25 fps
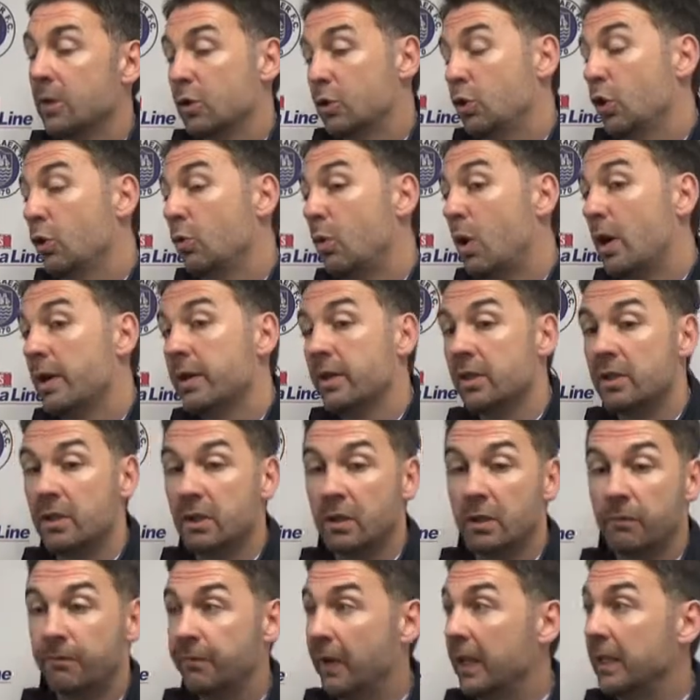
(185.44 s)
It's 2-1, it's
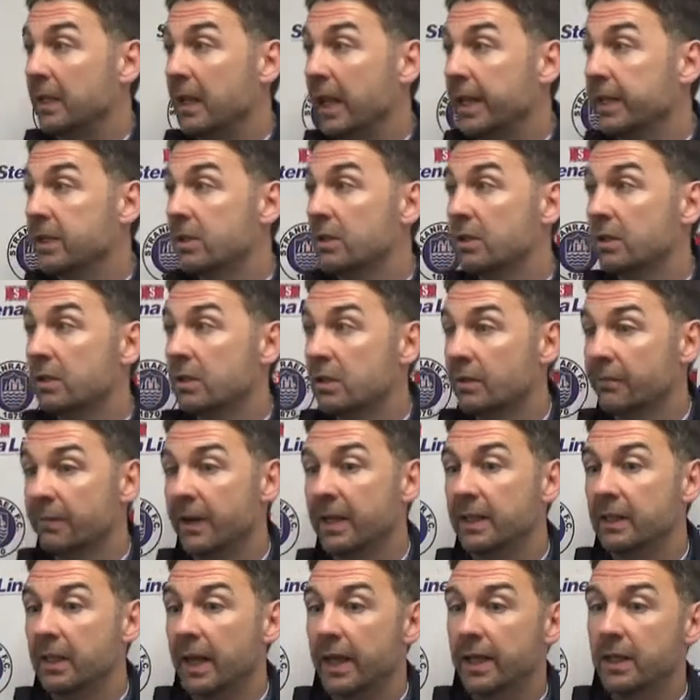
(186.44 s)
the
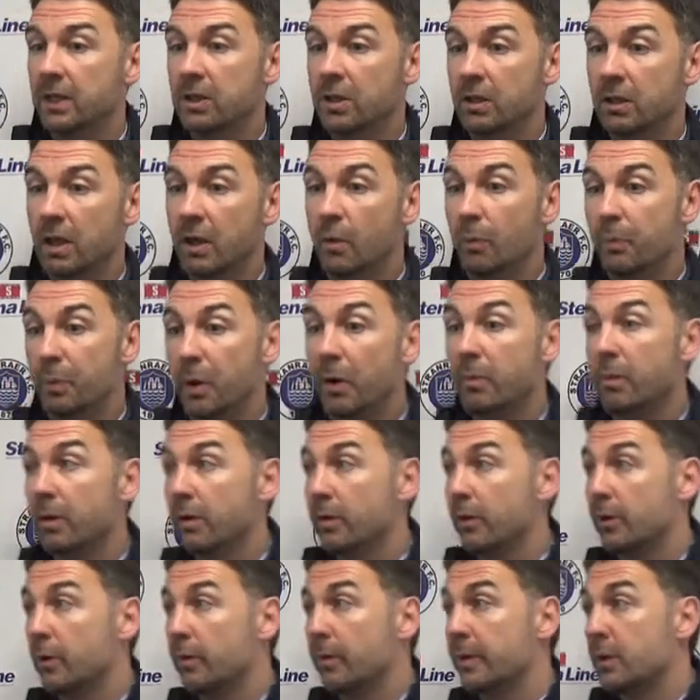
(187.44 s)
fine lines, It
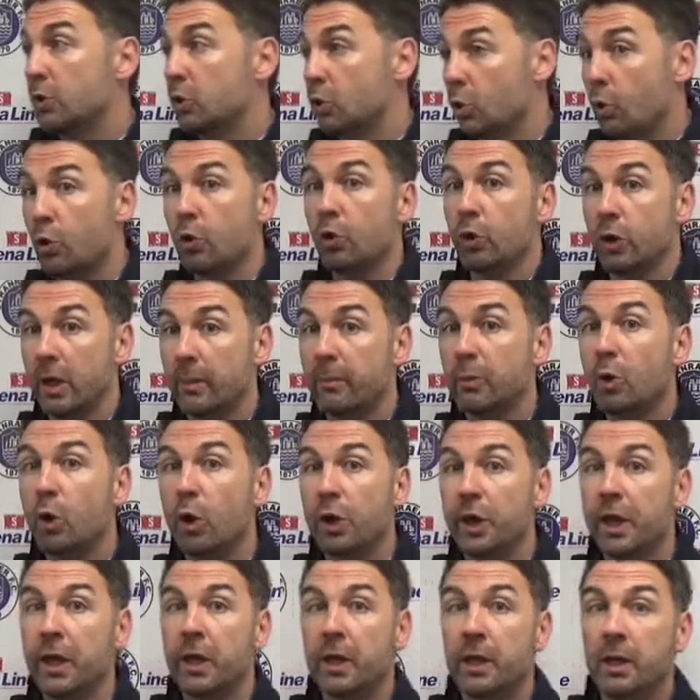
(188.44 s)
probably would have been sore on
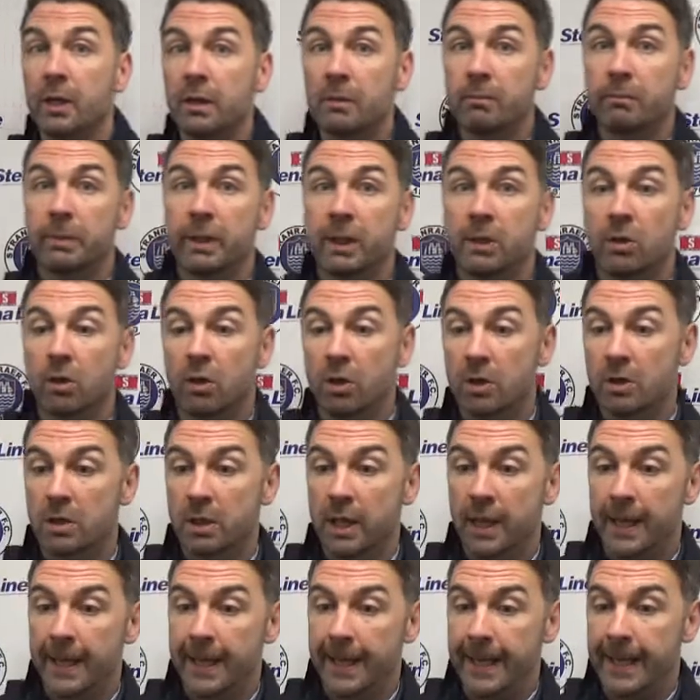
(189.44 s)
Arbroath, because
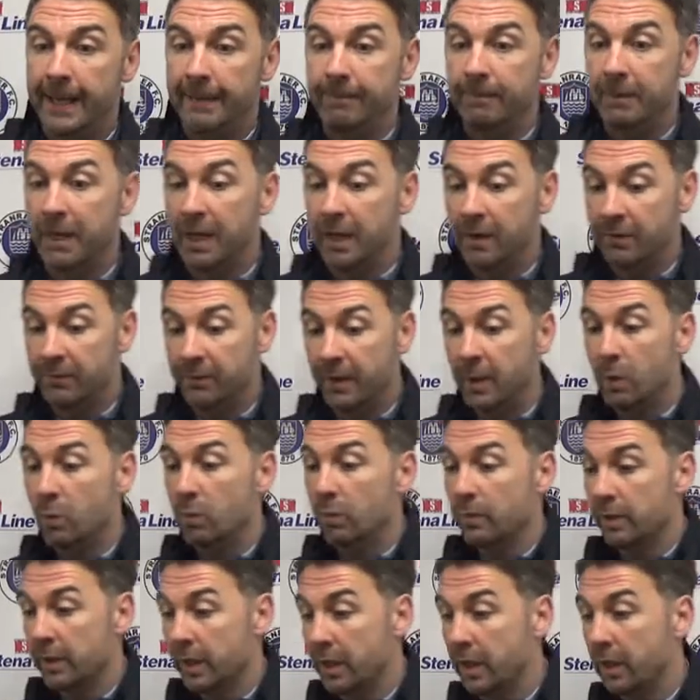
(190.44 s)
I
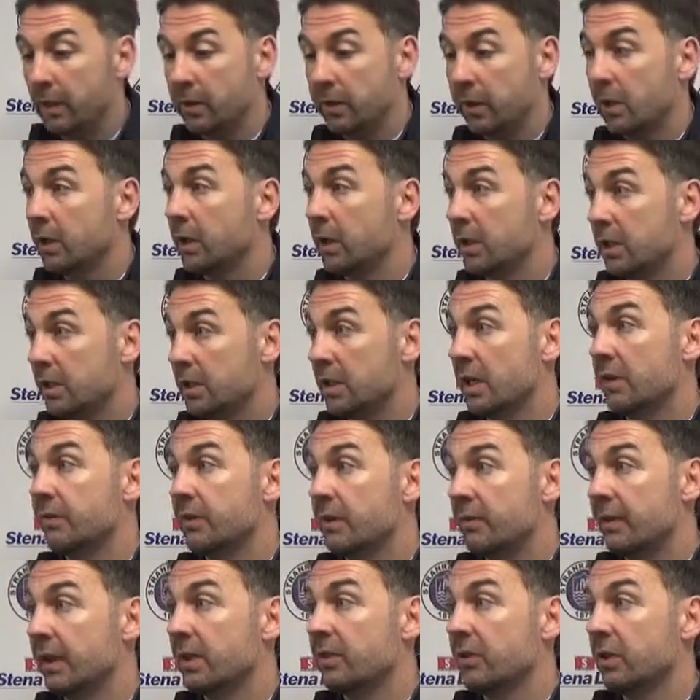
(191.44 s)
felt they thoroughly deserved
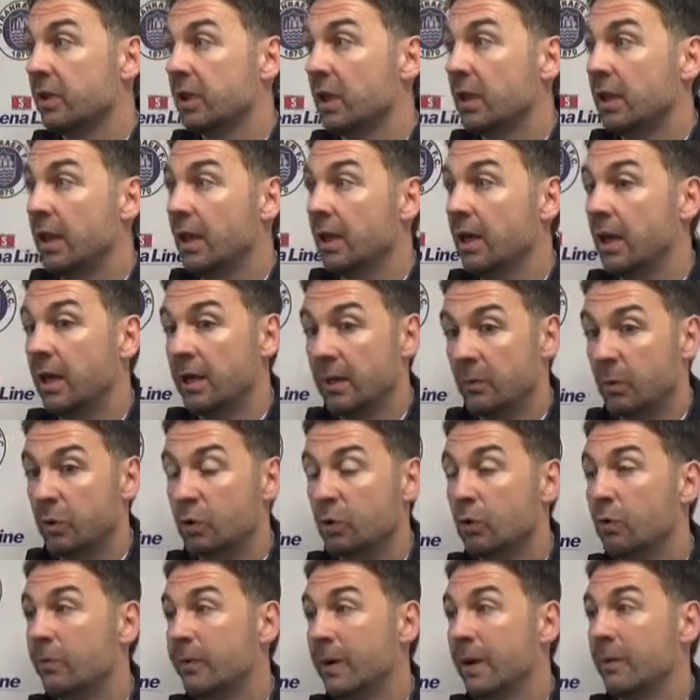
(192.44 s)
the victory today and they were
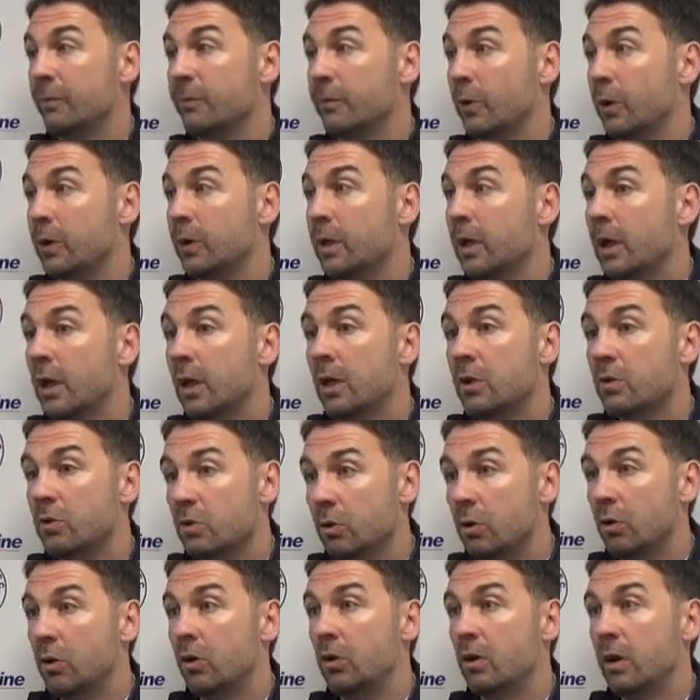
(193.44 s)
so far in front.
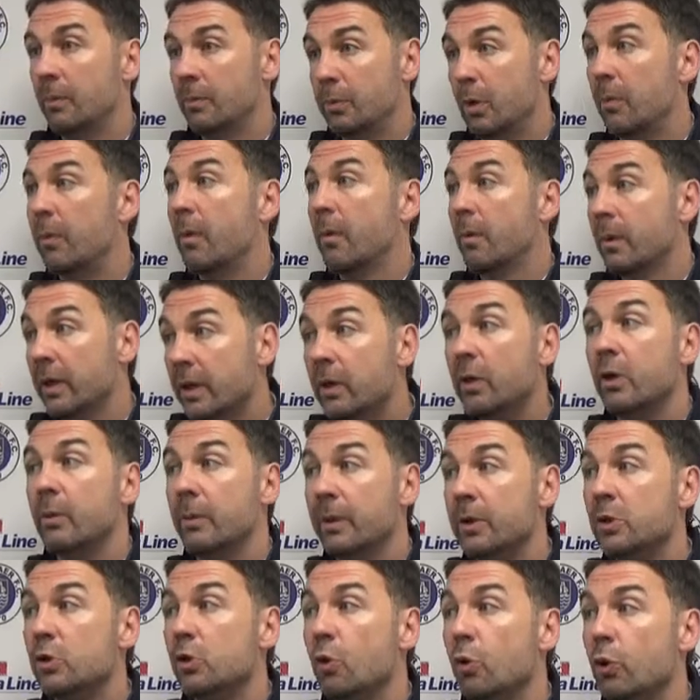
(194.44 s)
So probably it would have
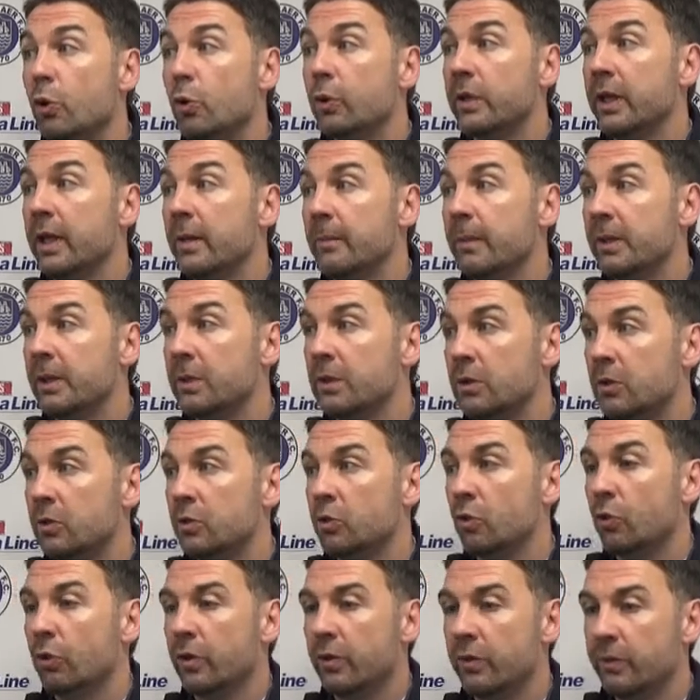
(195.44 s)
been sore on them and
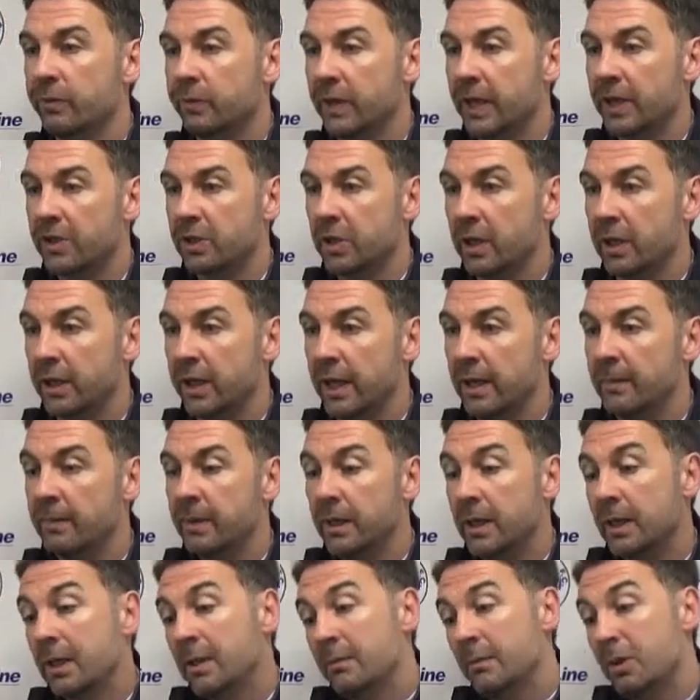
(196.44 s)
sore a reflection of the
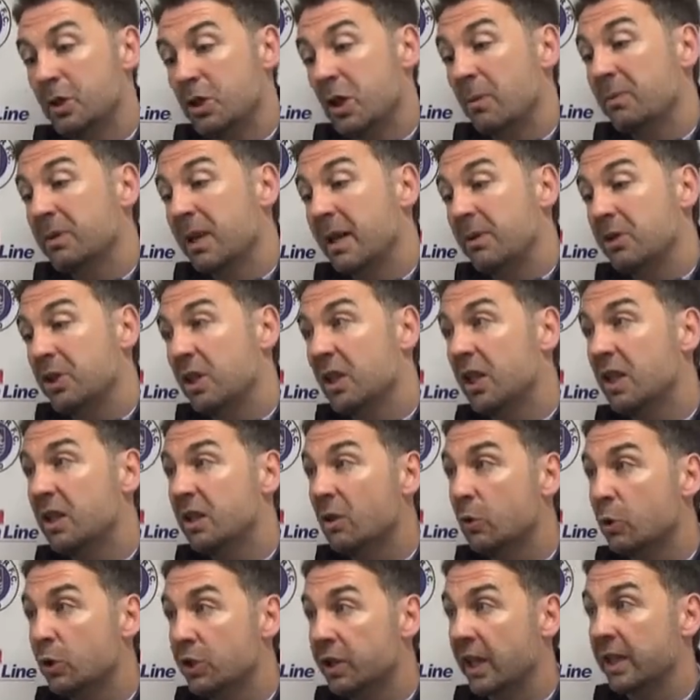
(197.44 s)
game. But sometimes you need
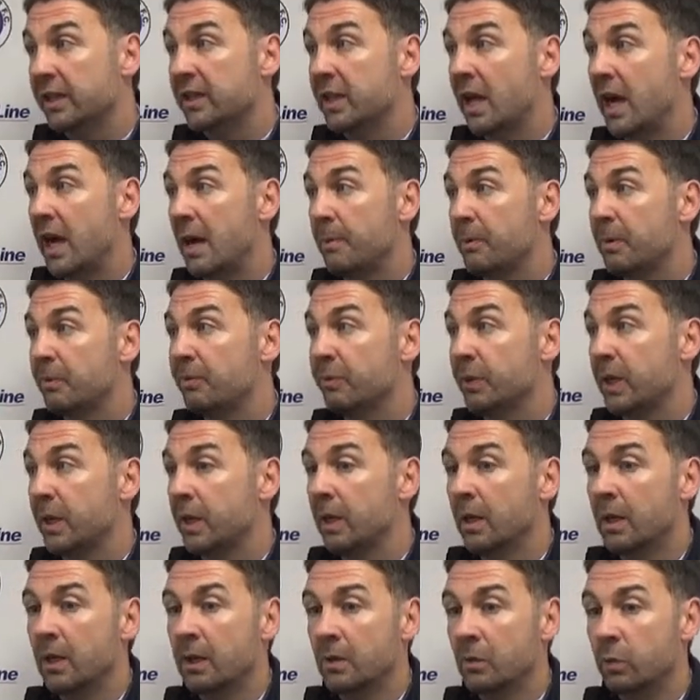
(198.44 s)
those things to happen for
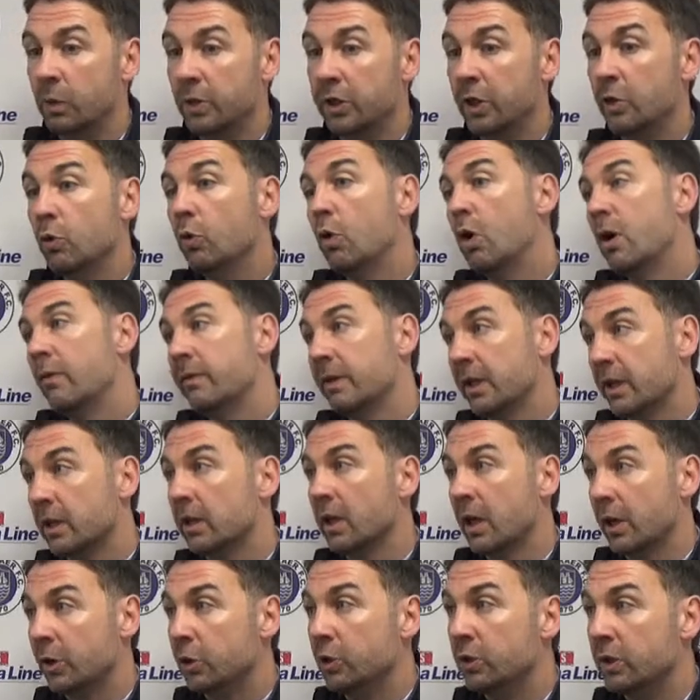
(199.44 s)
you when you're not
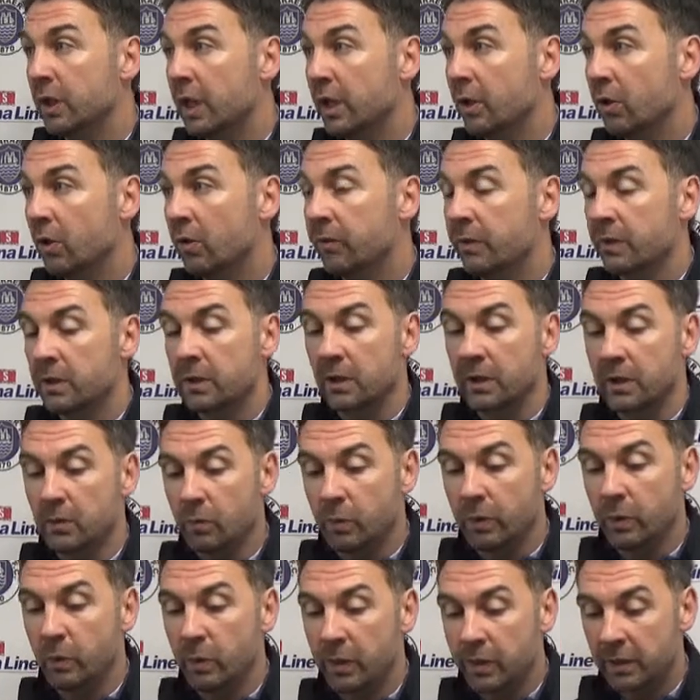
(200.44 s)
having a good day at the office like
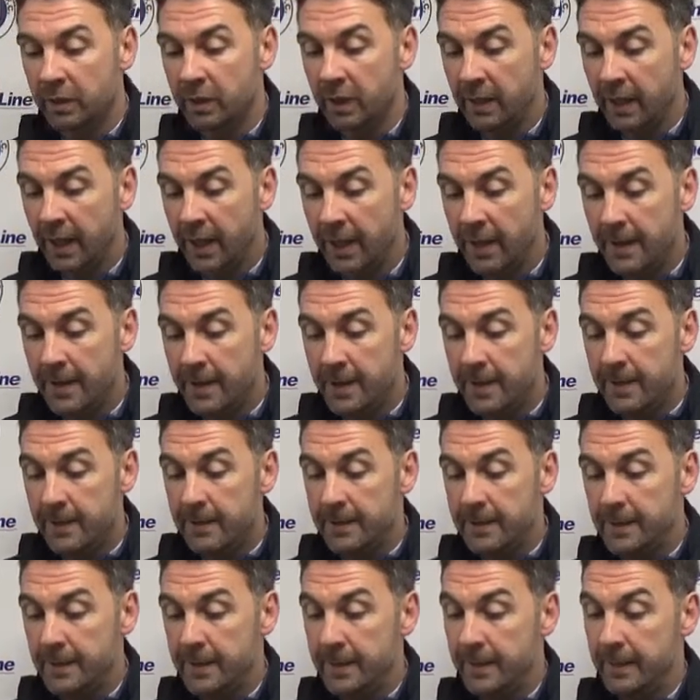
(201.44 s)
we weren't today.
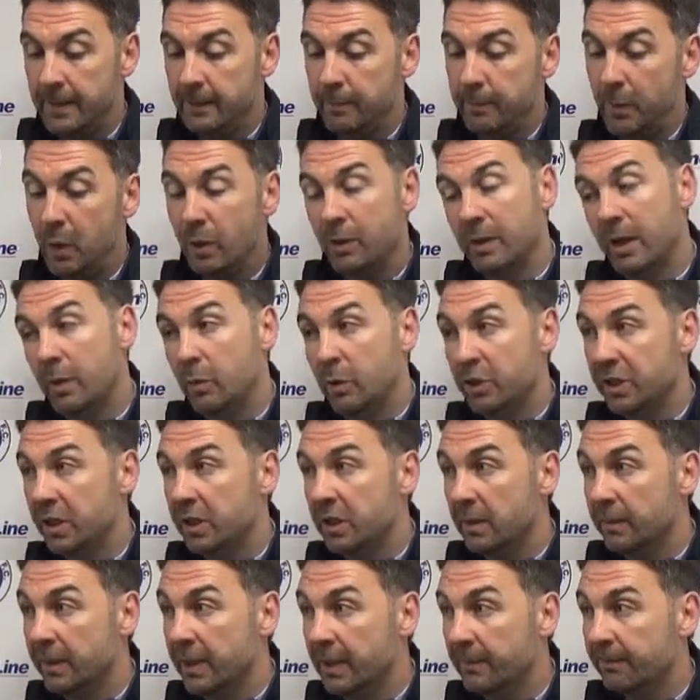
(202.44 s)
But it
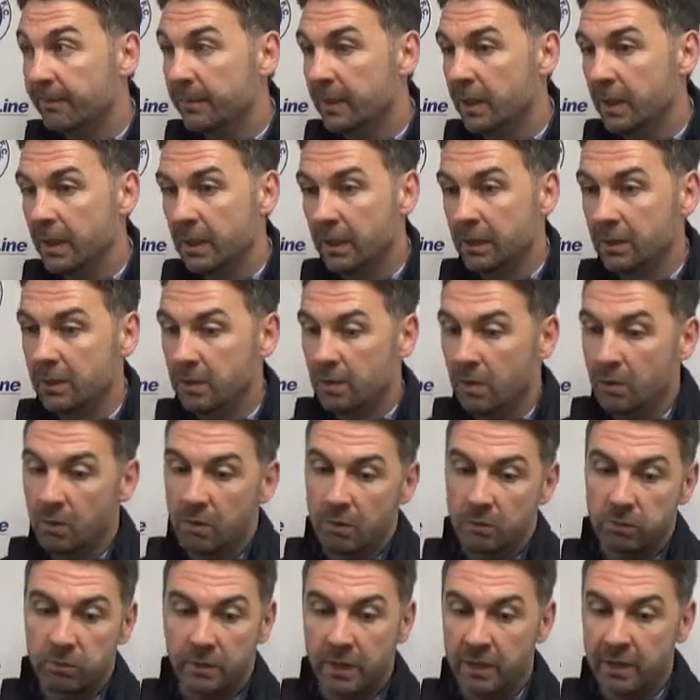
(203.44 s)
wasn't to be, and, you
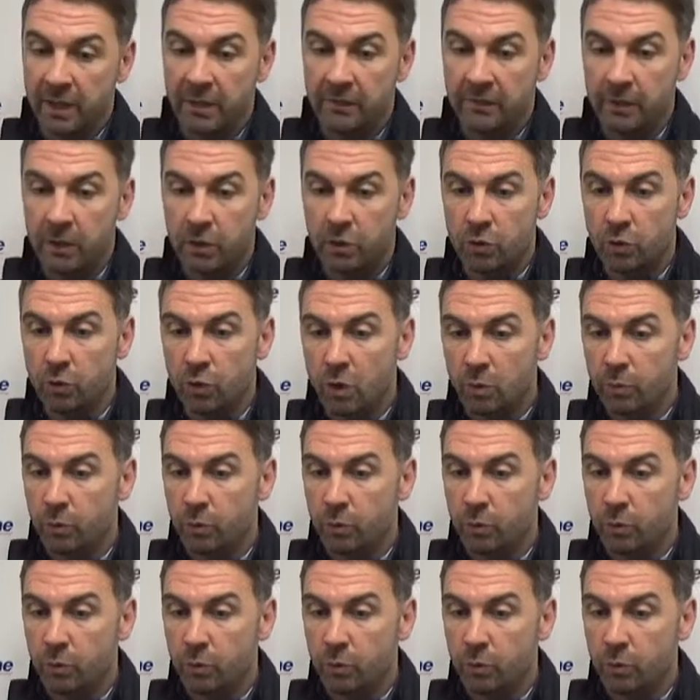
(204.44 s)
know, deservedly so.